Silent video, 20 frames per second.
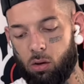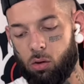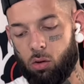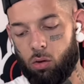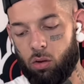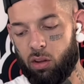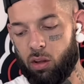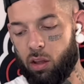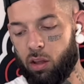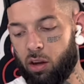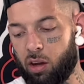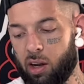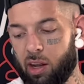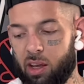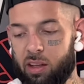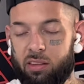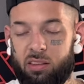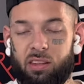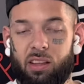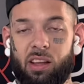On the other
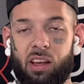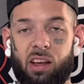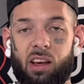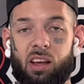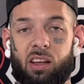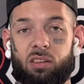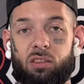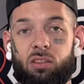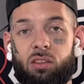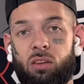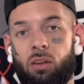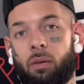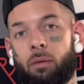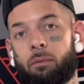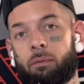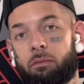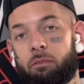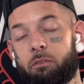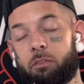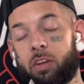hand, this
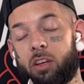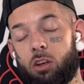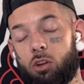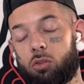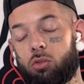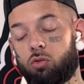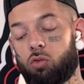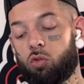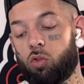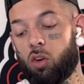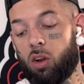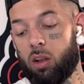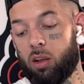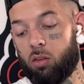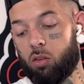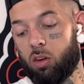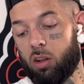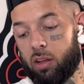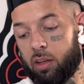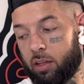feels really,
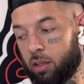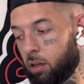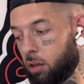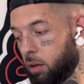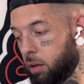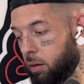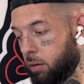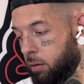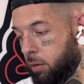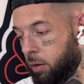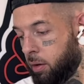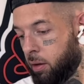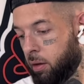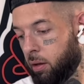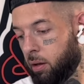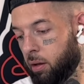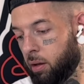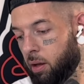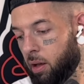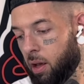really good.
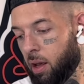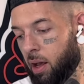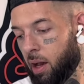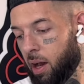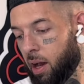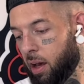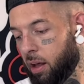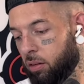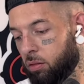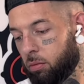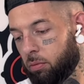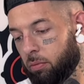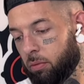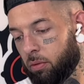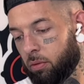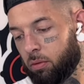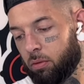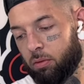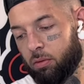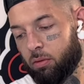It has,
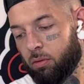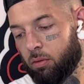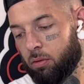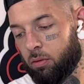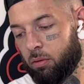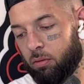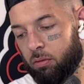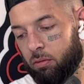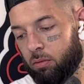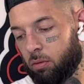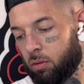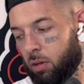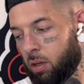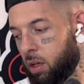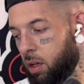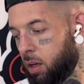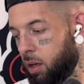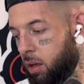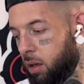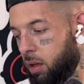
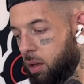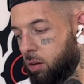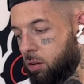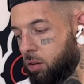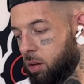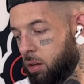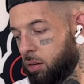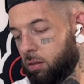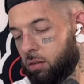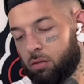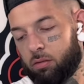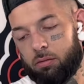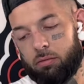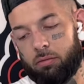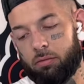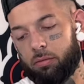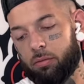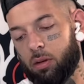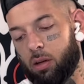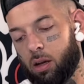it, it's just,
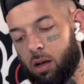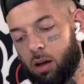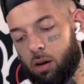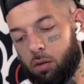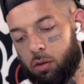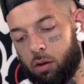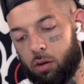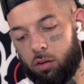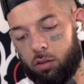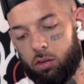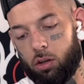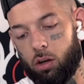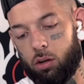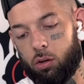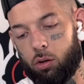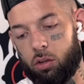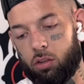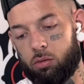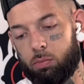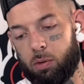I don't know, it's hard
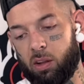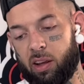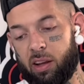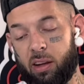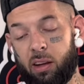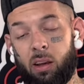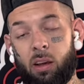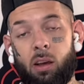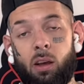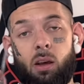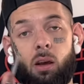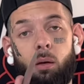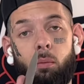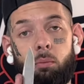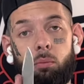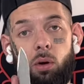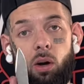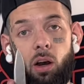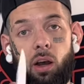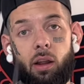to explain,
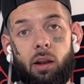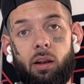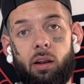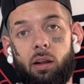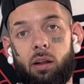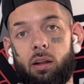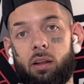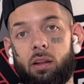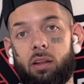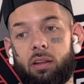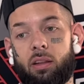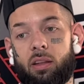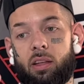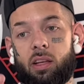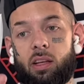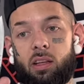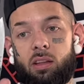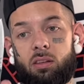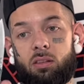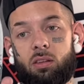but
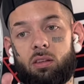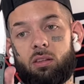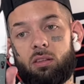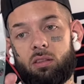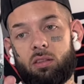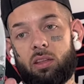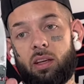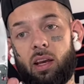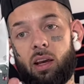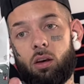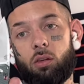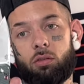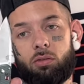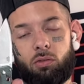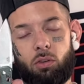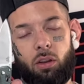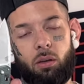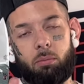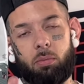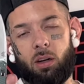these scales
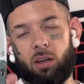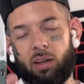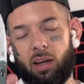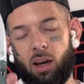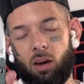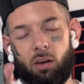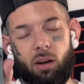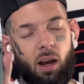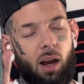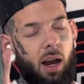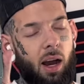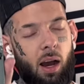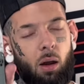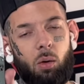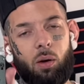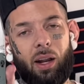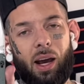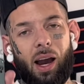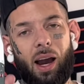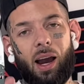for the bug out, I
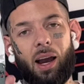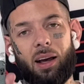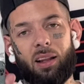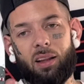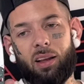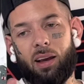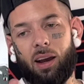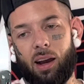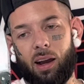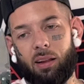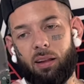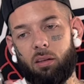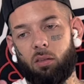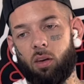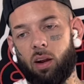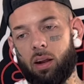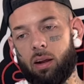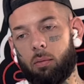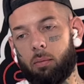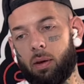would highly, highly
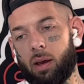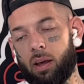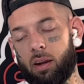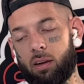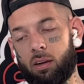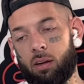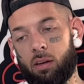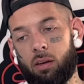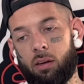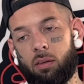recommend.